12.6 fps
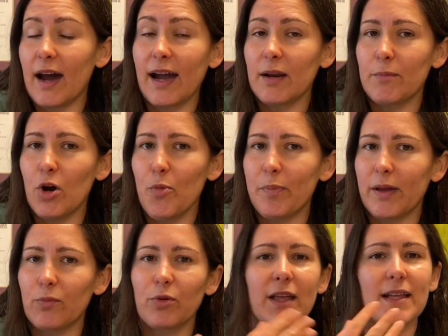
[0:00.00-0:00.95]
item
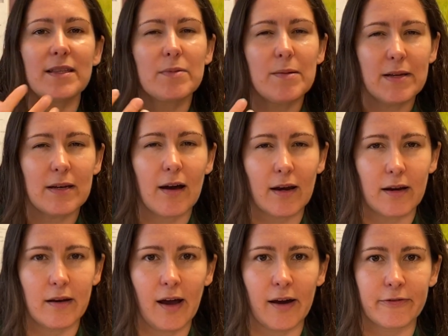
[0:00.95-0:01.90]
open. Well, that's maybe not
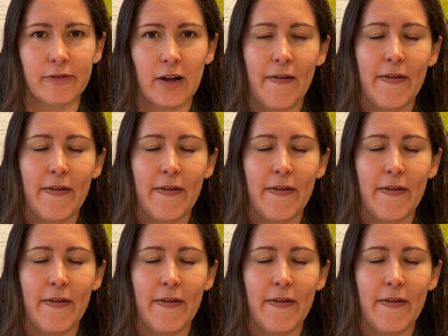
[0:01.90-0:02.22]
enough.